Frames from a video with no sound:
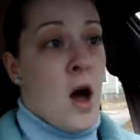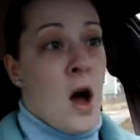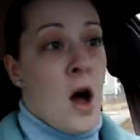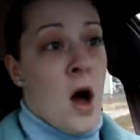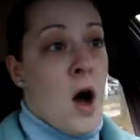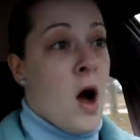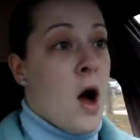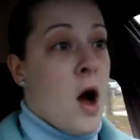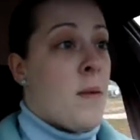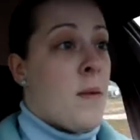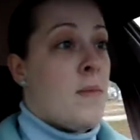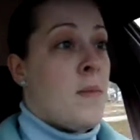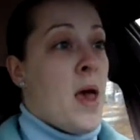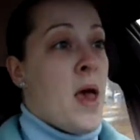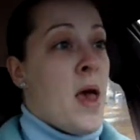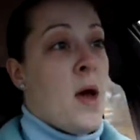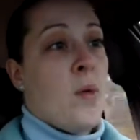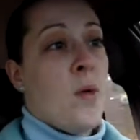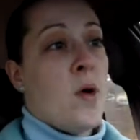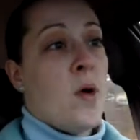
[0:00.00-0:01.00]
Um,
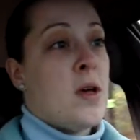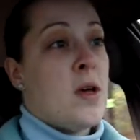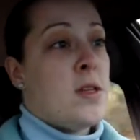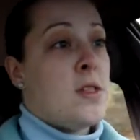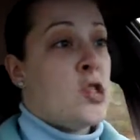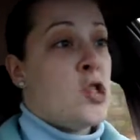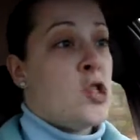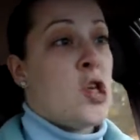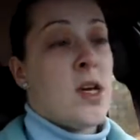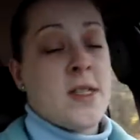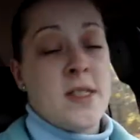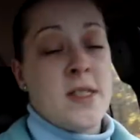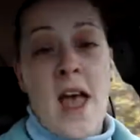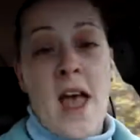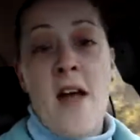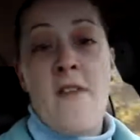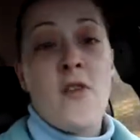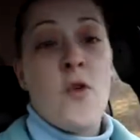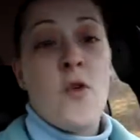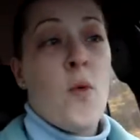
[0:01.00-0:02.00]
it was just
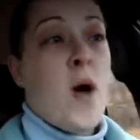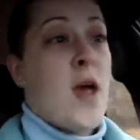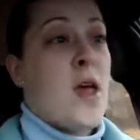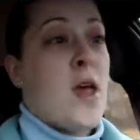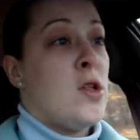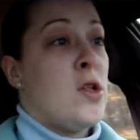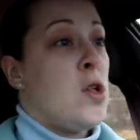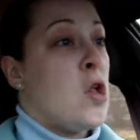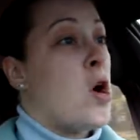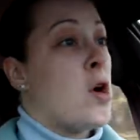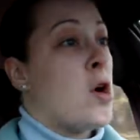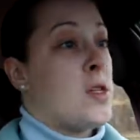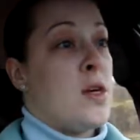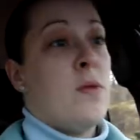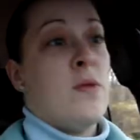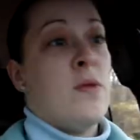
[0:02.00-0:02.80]
everywhere you looked.